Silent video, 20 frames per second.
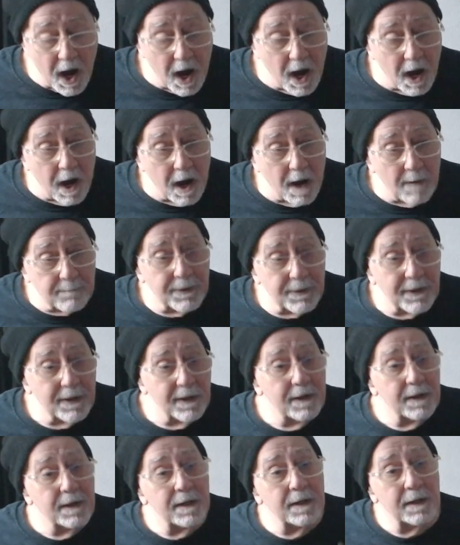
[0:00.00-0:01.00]

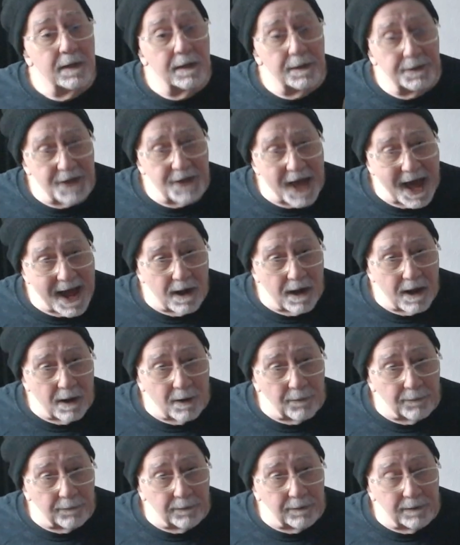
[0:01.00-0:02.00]
up,
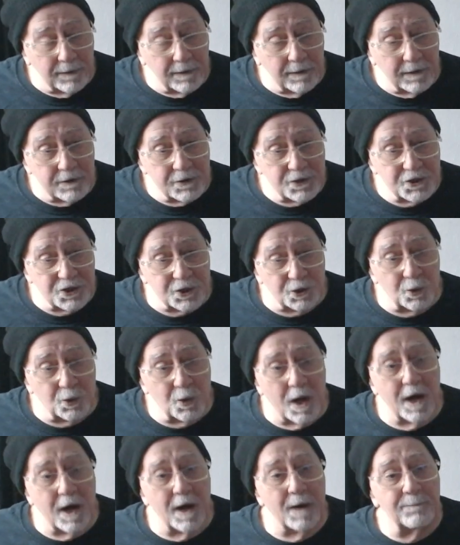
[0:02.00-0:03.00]
down, 2
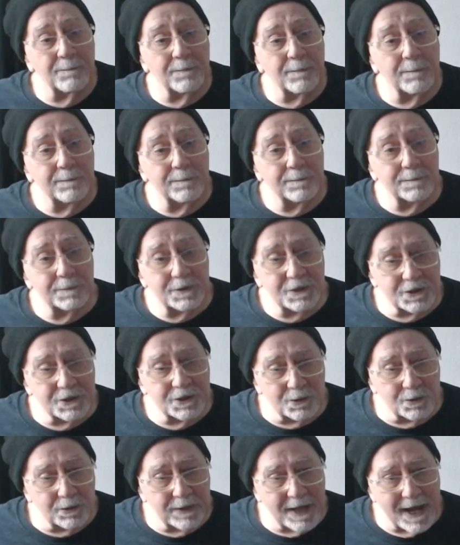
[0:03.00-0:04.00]
up,
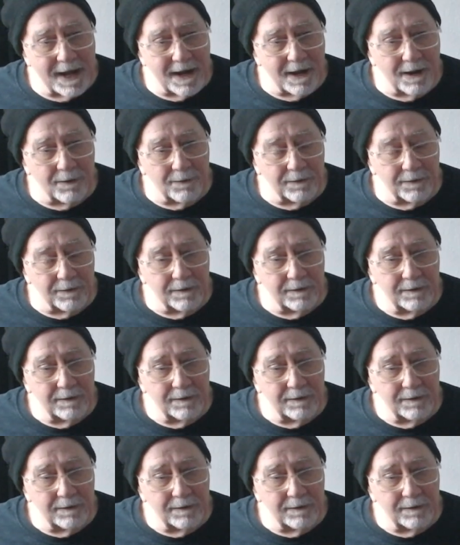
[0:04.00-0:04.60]
2 down.